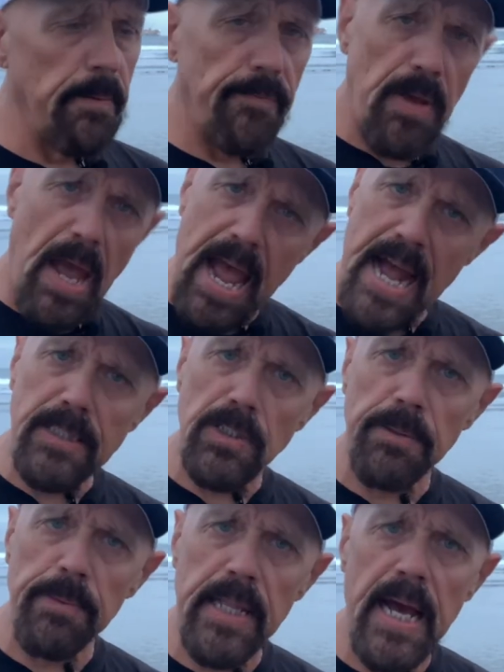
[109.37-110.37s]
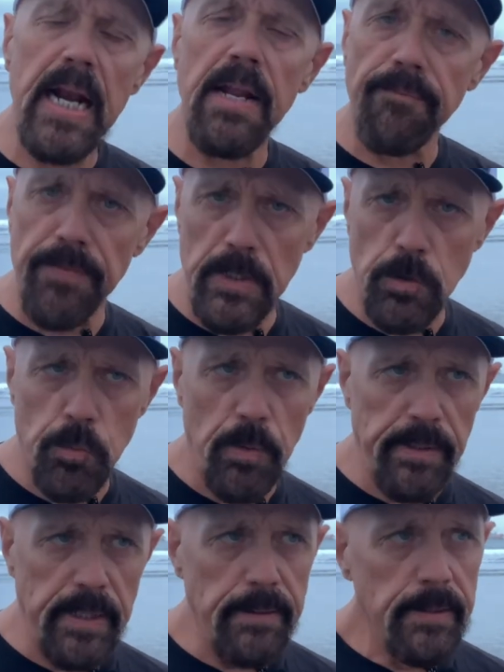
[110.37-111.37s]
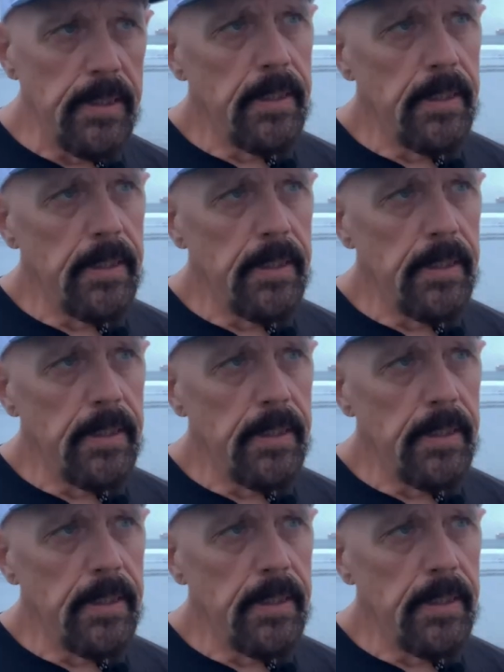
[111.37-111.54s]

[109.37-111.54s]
If you had some of that and fished with it,